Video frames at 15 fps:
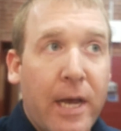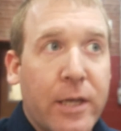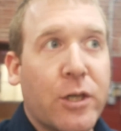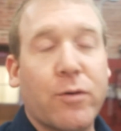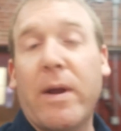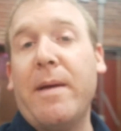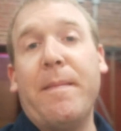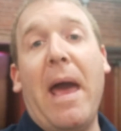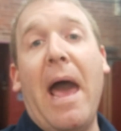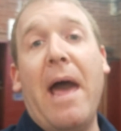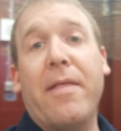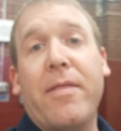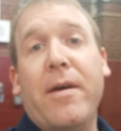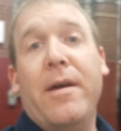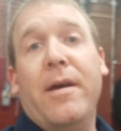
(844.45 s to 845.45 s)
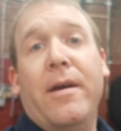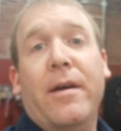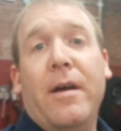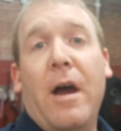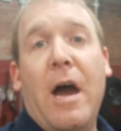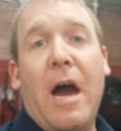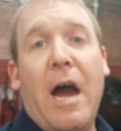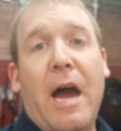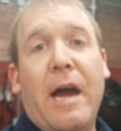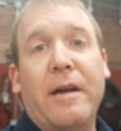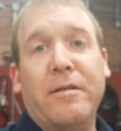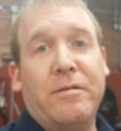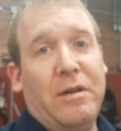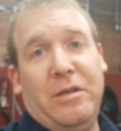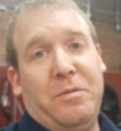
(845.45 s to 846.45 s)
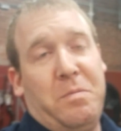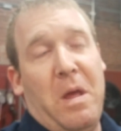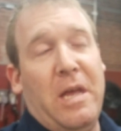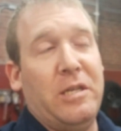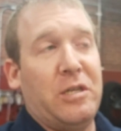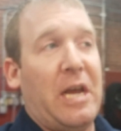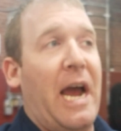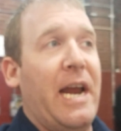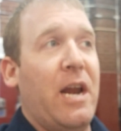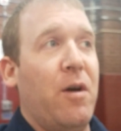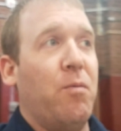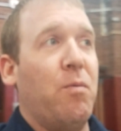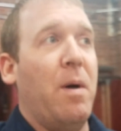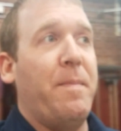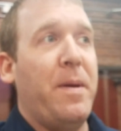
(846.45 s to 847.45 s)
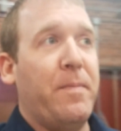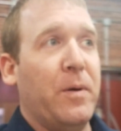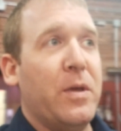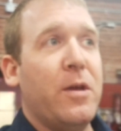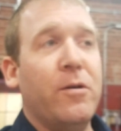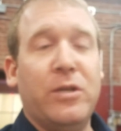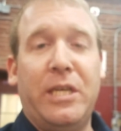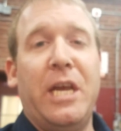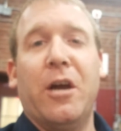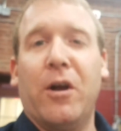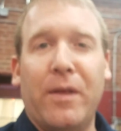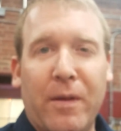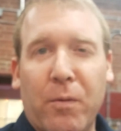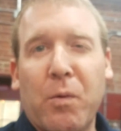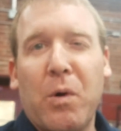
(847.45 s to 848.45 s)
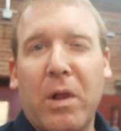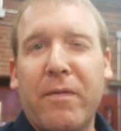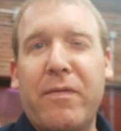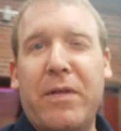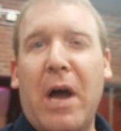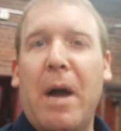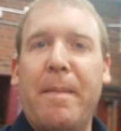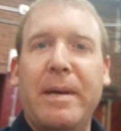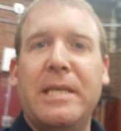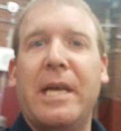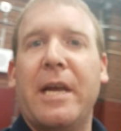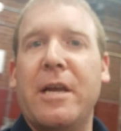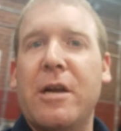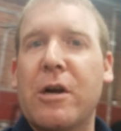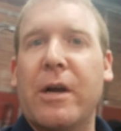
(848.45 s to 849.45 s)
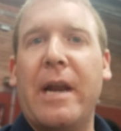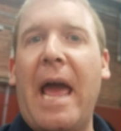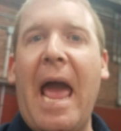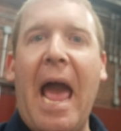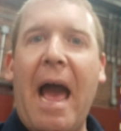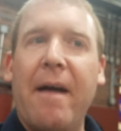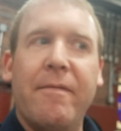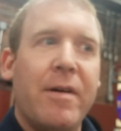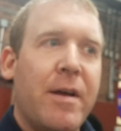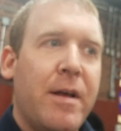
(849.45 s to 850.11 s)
street math is kind of what people use here, and the rule of thumb is that you're going to have